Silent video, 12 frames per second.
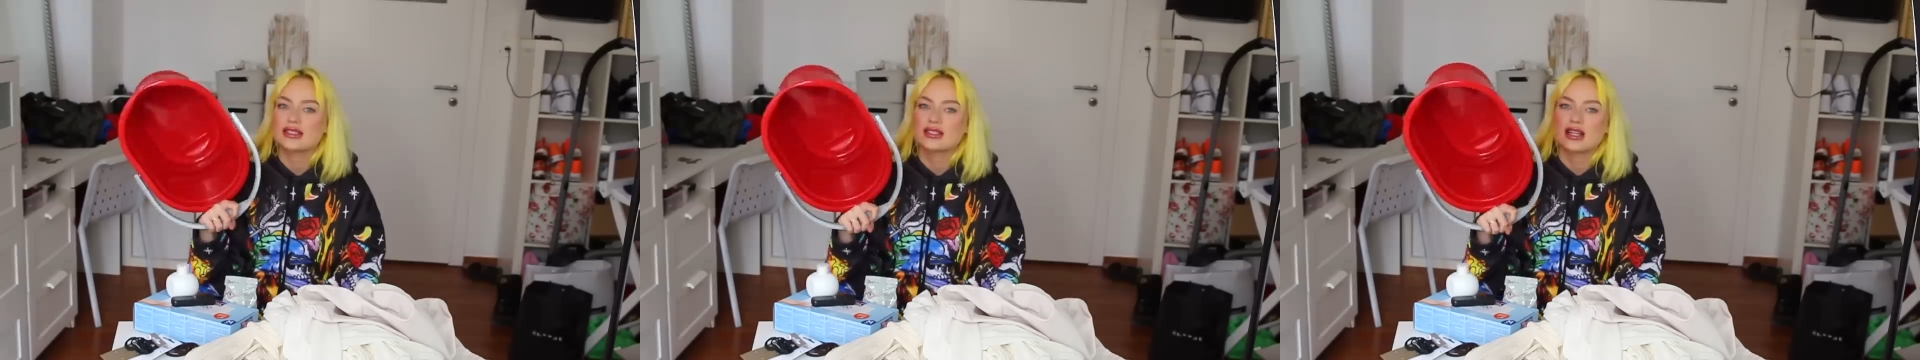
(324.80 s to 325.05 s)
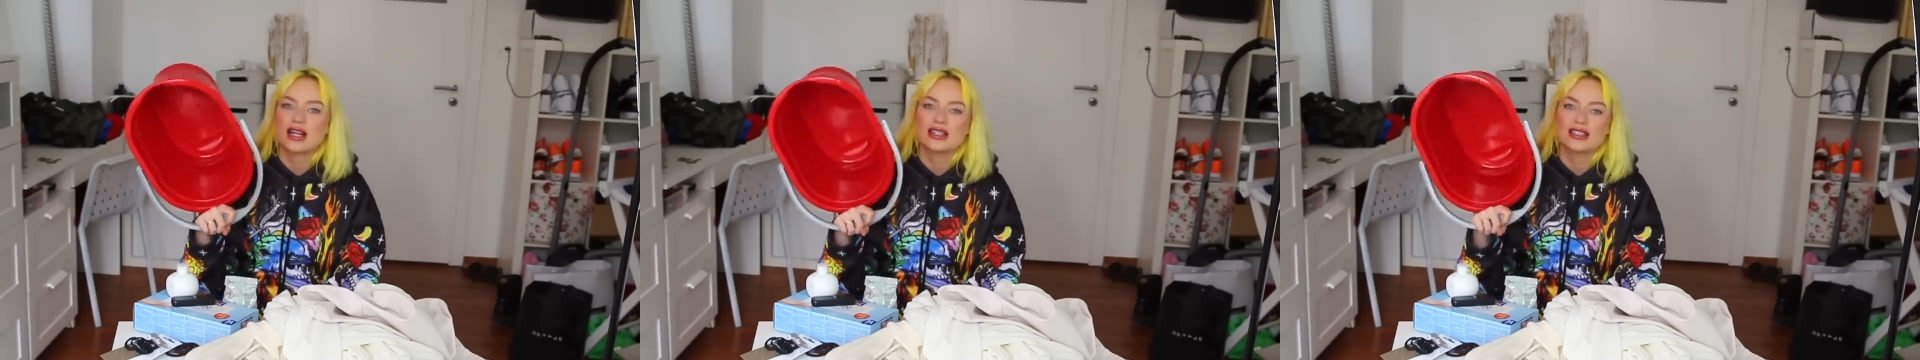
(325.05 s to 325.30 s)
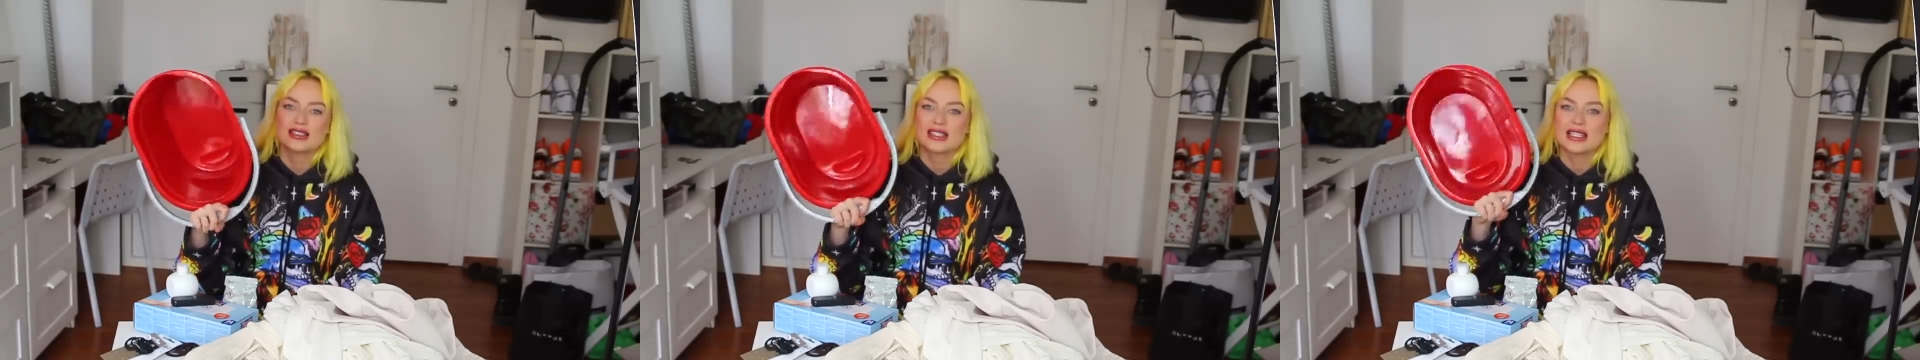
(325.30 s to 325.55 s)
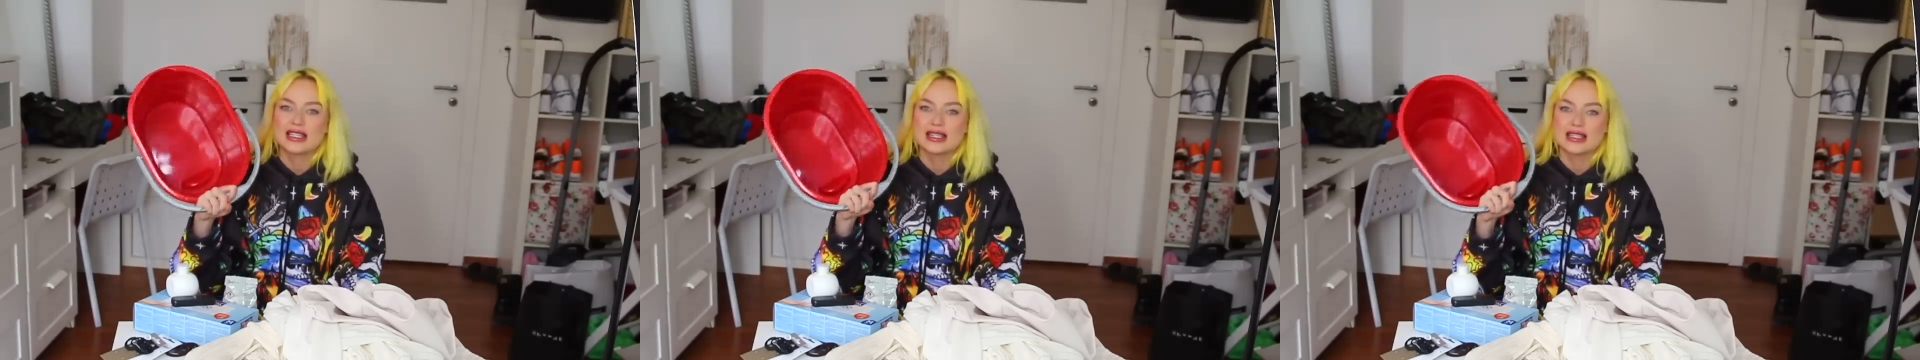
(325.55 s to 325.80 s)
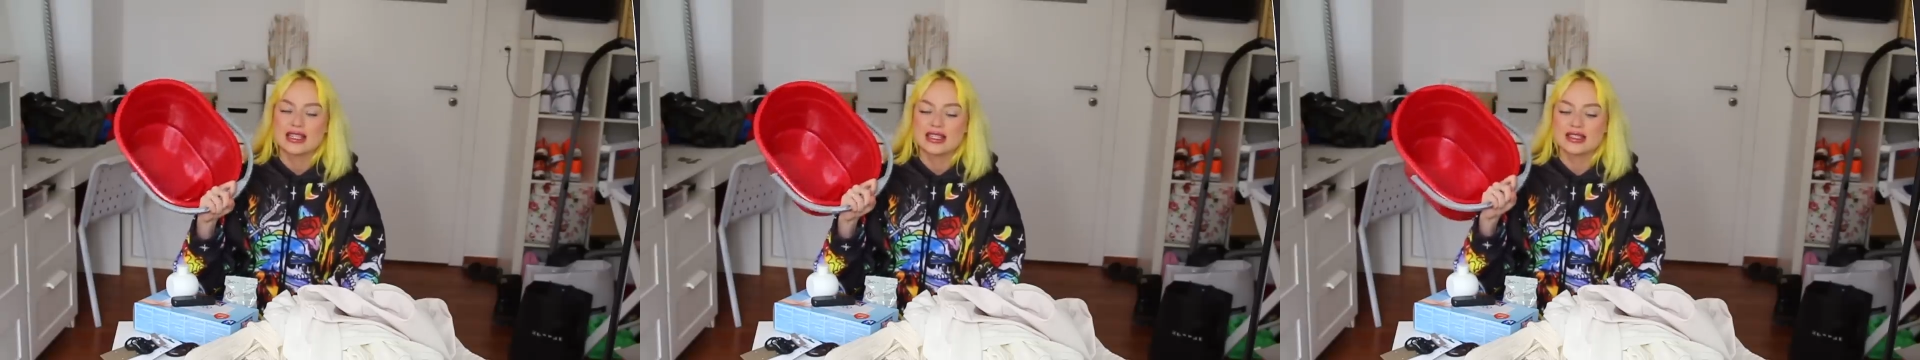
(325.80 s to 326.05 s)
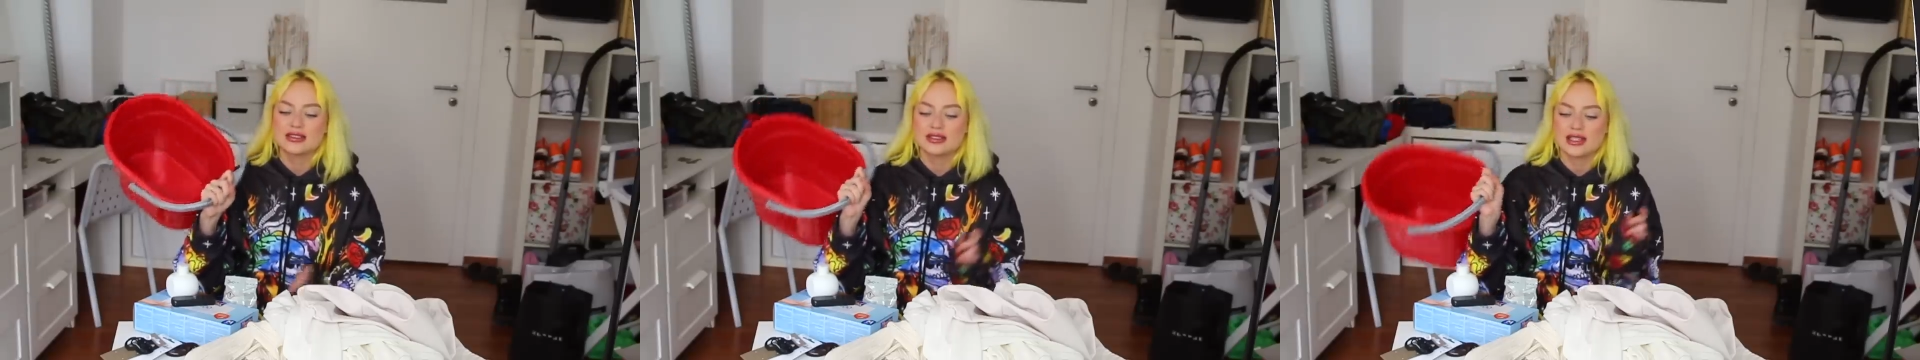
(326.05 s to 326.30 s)
and colors in
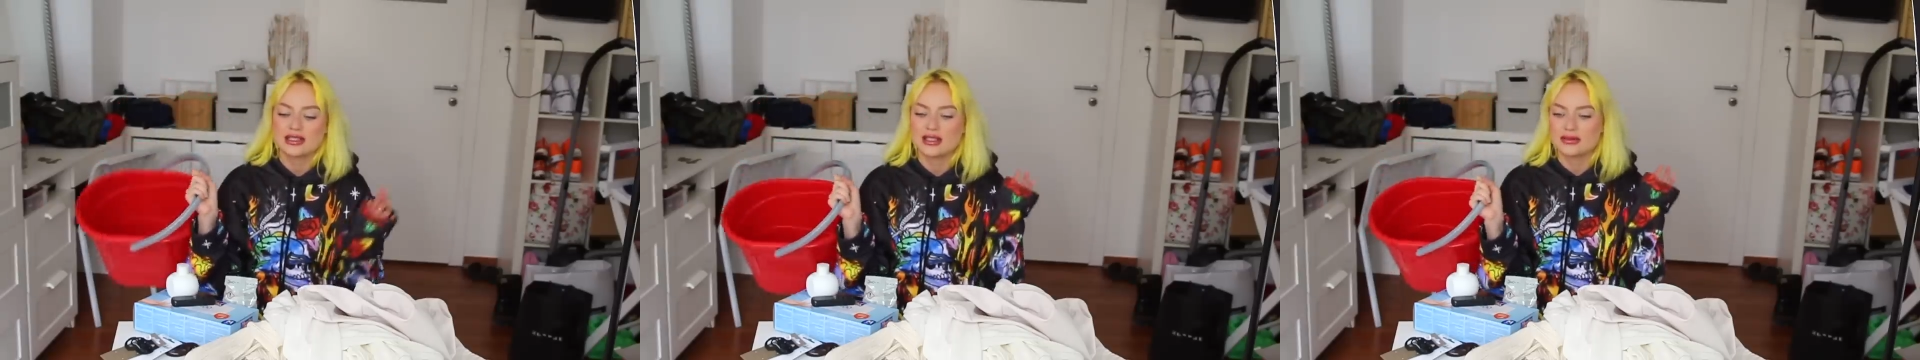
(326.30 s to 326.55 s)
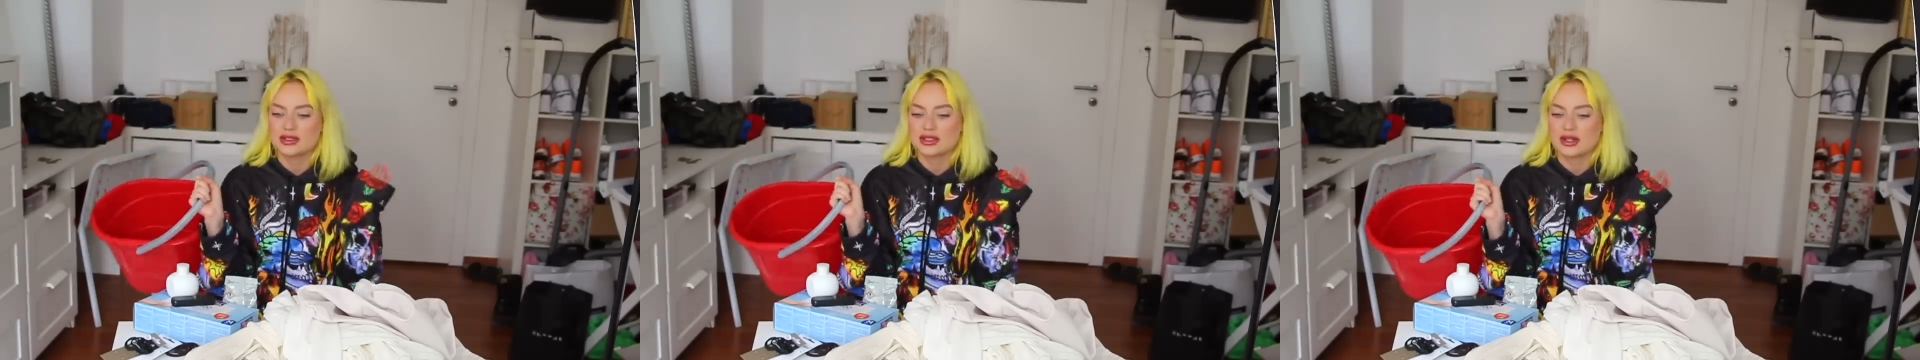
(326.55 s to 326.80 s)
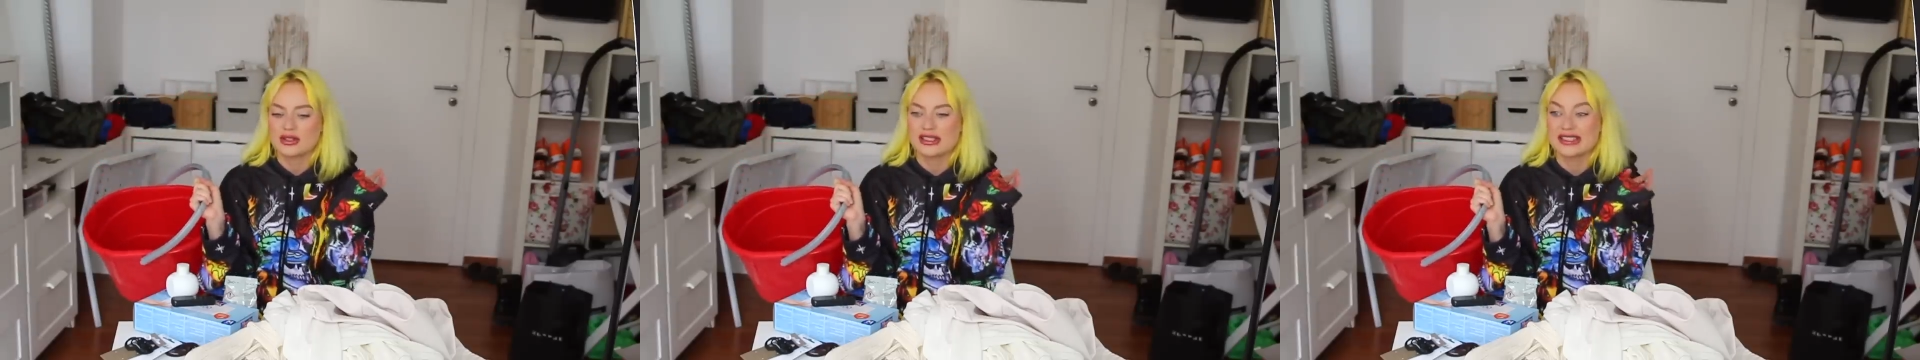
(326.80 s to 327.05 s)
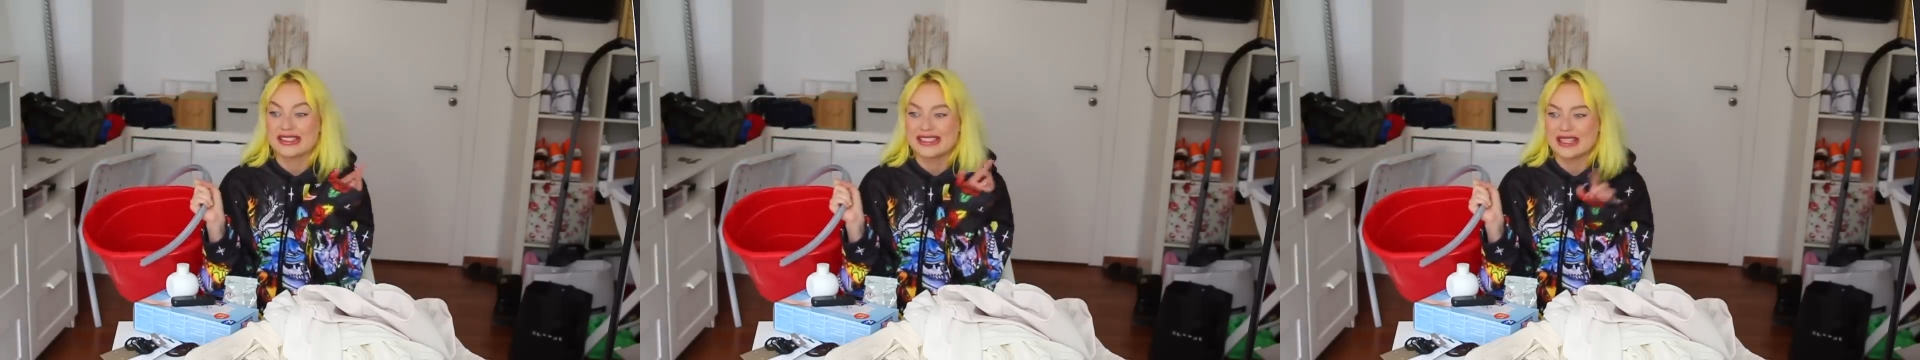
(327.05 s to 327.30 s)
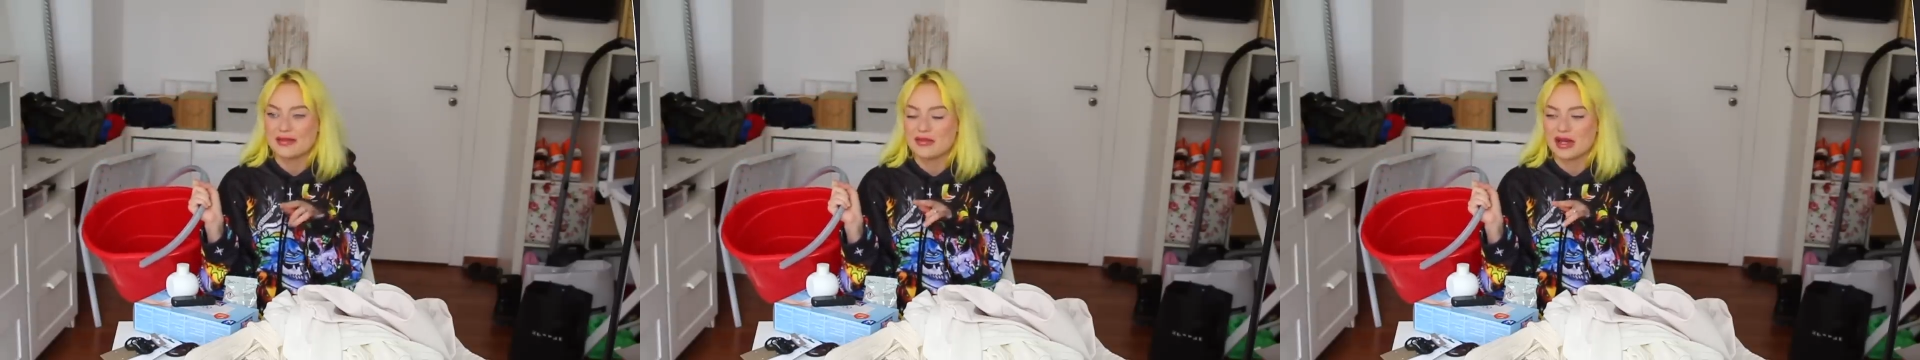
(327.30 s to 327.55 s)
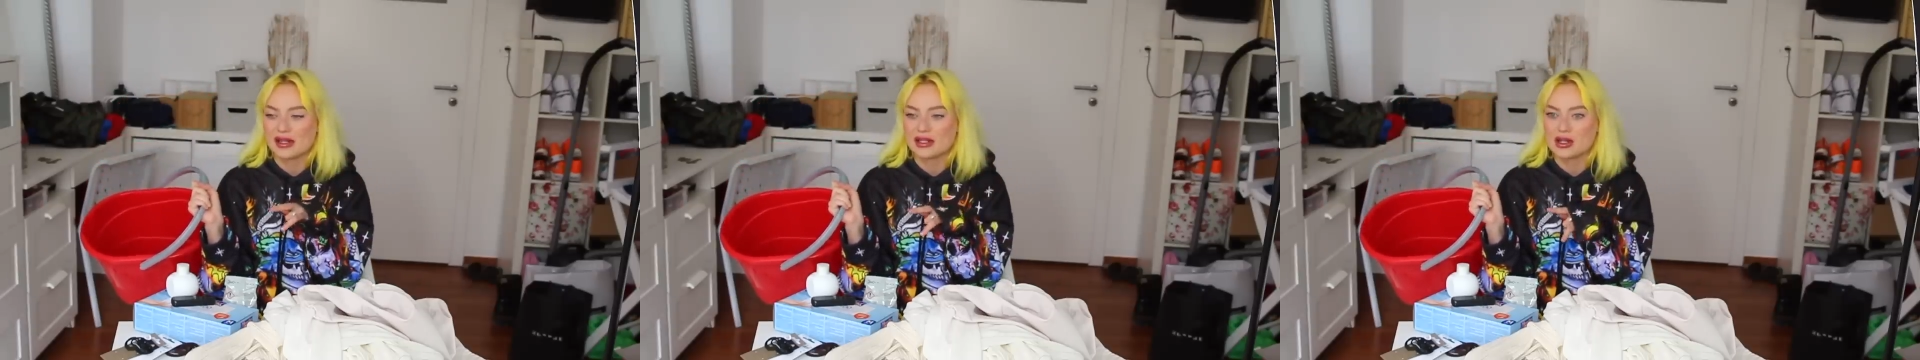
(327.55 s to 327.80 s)
there and then I'm just gonna dip my